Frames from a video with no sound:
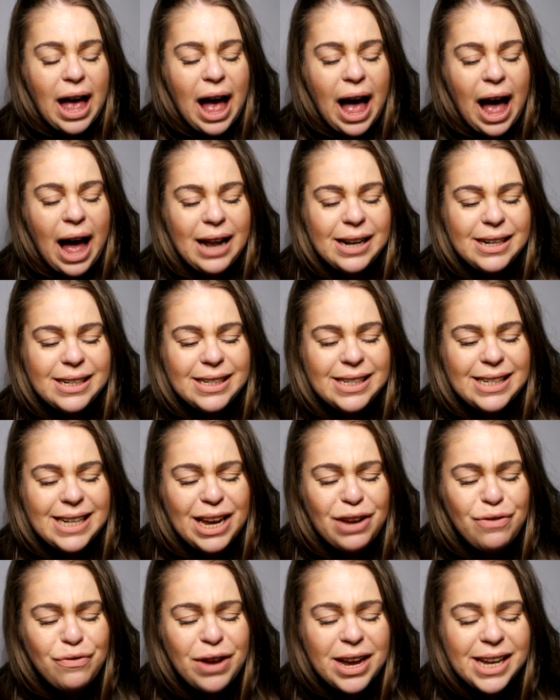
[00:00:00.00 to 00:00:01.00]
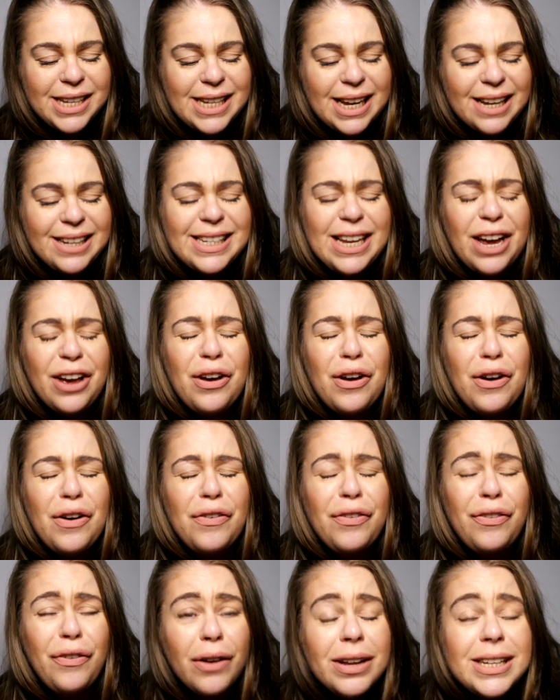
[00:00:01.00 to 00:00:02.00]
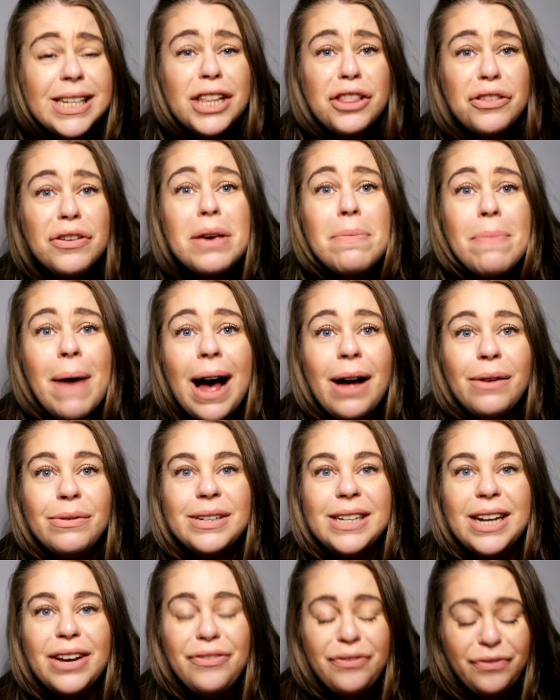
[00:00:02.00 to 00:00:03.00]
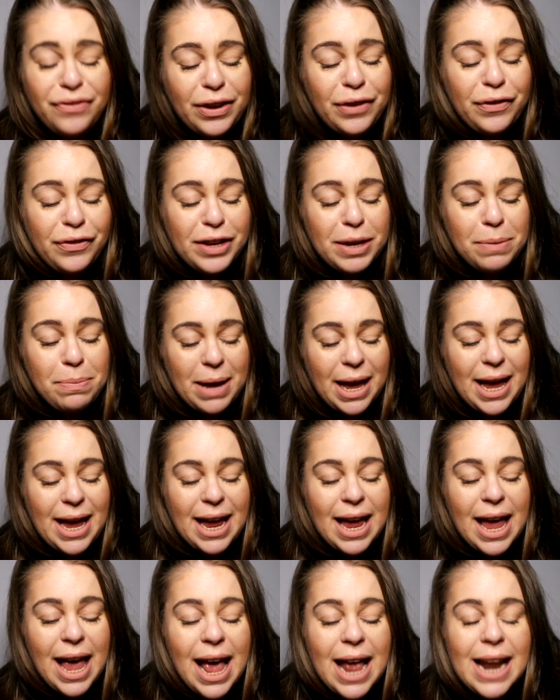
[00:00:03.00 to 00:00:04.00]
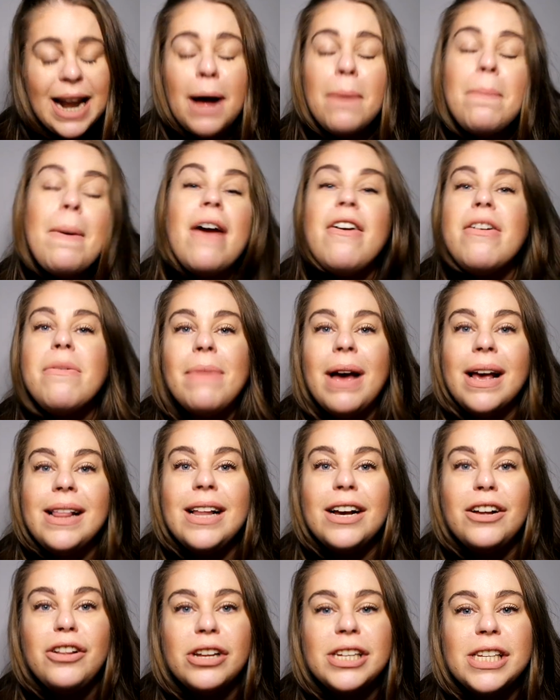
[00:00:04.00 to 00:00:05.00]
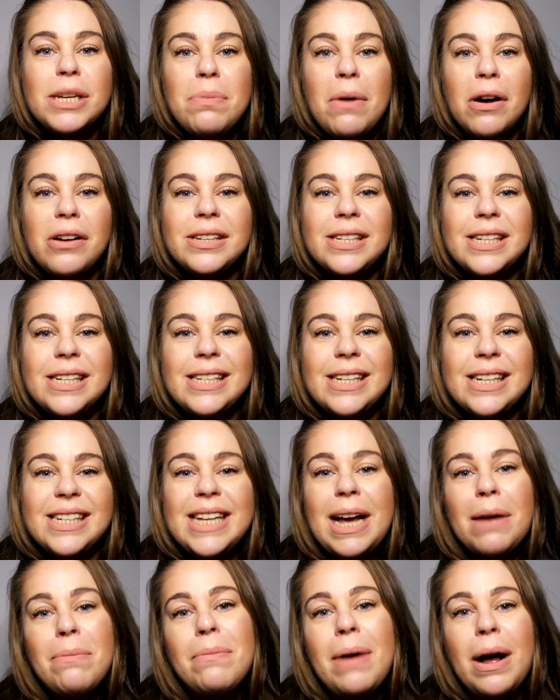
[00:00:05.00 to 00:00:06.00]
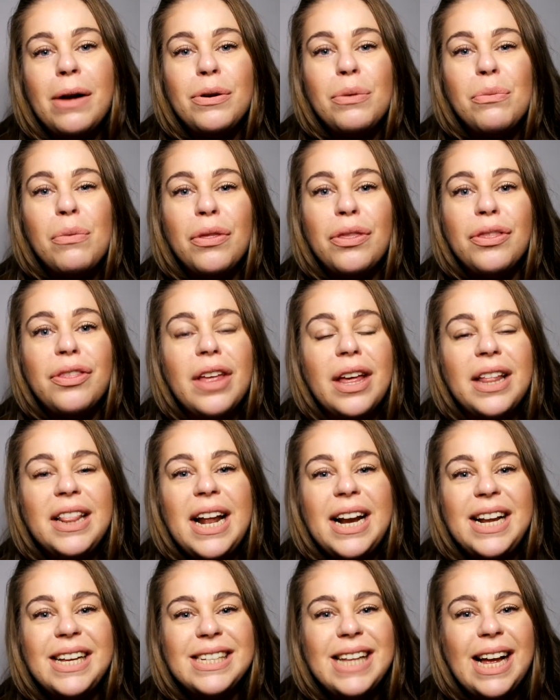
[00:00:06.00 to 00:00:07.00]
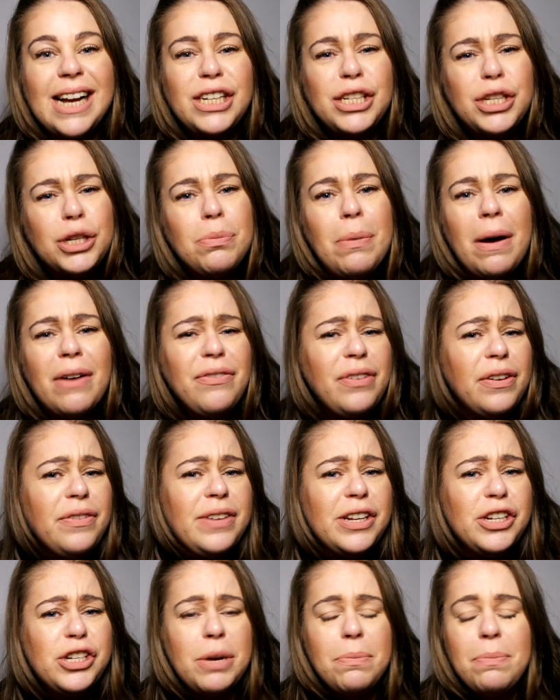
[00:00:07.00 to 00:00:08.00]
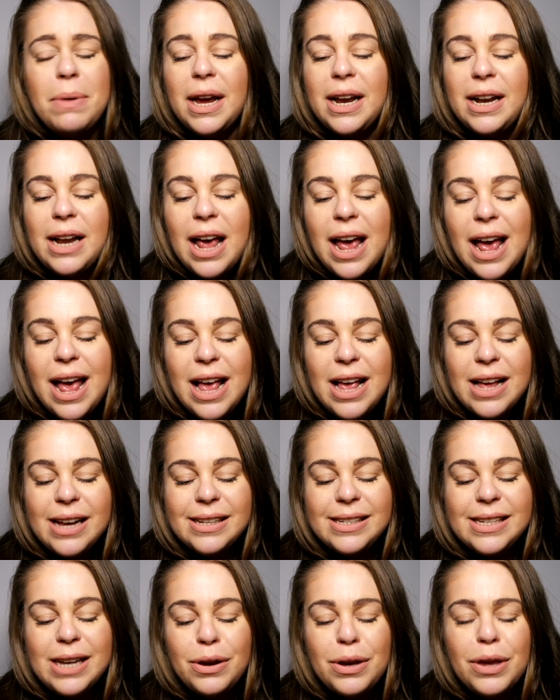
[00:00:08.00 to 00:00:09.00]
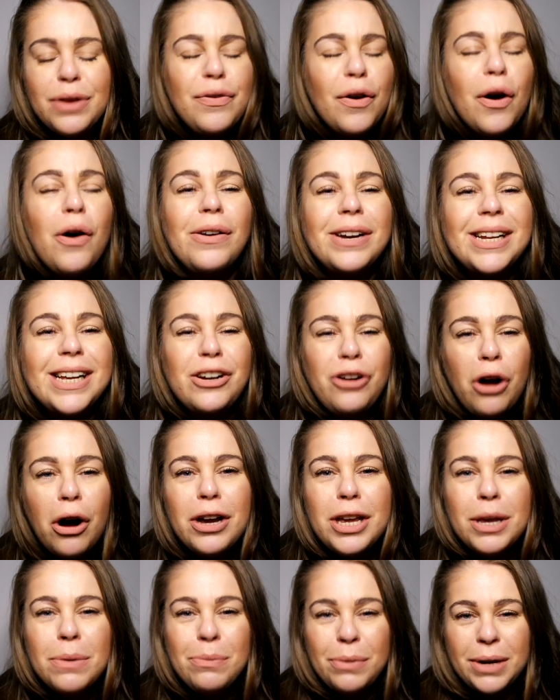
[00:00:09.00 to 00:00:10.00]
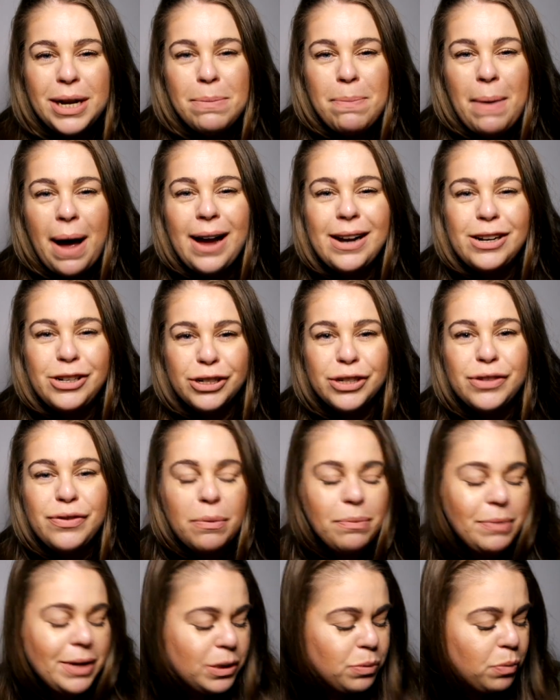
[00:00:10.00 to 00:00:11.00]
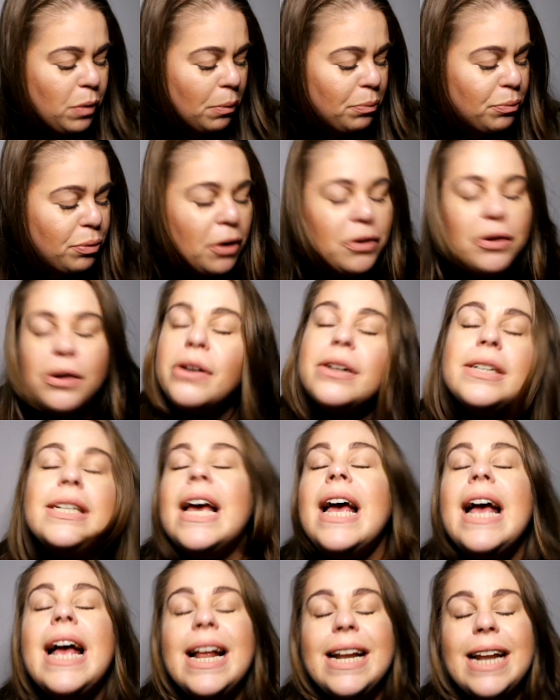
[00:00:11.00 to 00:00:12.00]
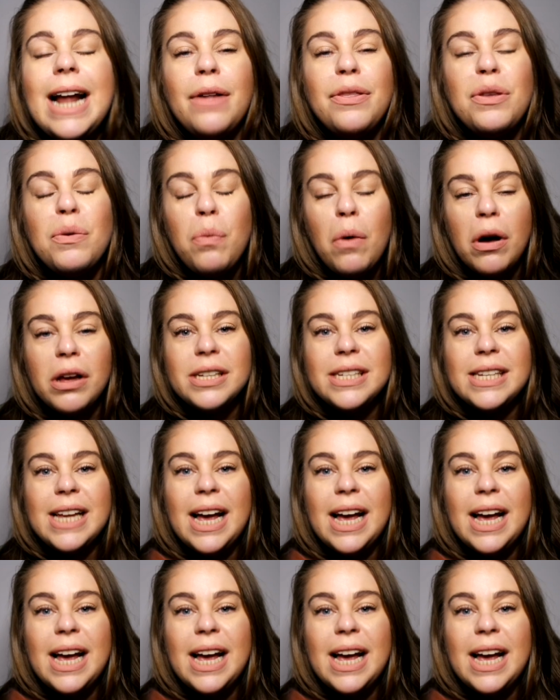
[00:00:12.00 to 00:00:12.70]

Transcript: And it retails at £43.50. Now bear in mind that glossy boxes are £10 a month and then it's like £2.50 shipping. So you've already got your money back just from this one product. Now there was